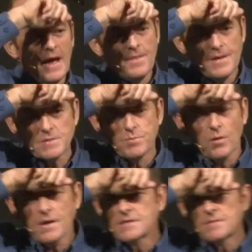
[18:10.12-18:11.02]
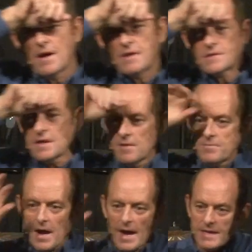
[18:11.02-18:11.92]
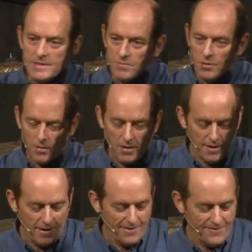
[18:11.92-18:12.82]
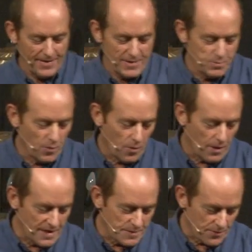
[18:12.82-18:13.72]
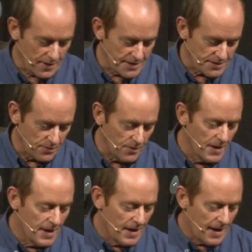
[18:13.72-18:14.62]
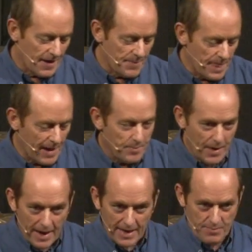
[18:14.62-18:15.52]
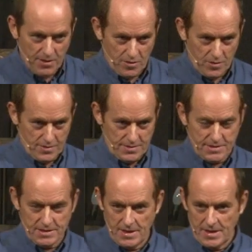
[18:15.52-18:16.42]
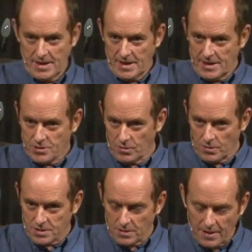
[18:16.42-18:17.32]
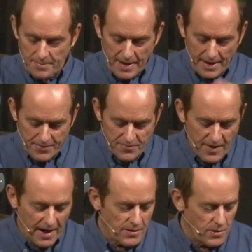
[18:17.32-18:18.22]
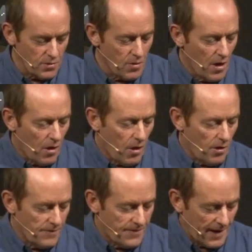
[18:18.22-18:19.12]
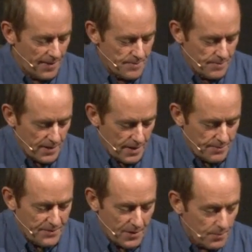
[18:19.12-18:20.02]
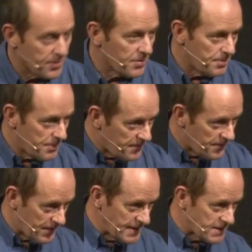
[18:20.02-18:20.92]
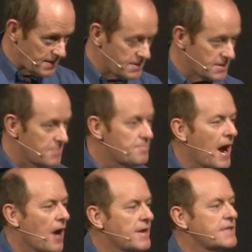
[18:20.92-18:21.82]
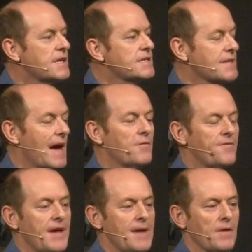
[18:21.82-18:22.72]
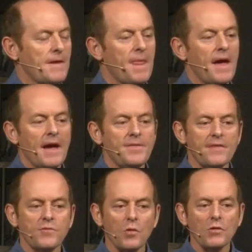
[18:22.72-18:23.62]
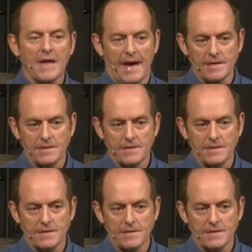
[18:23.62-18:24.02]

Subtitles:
And this book is the most amazing book. I found this book quite inspirational, and partly because he talks a lot about the value of, for instance, marriage and a stable family. And they've looked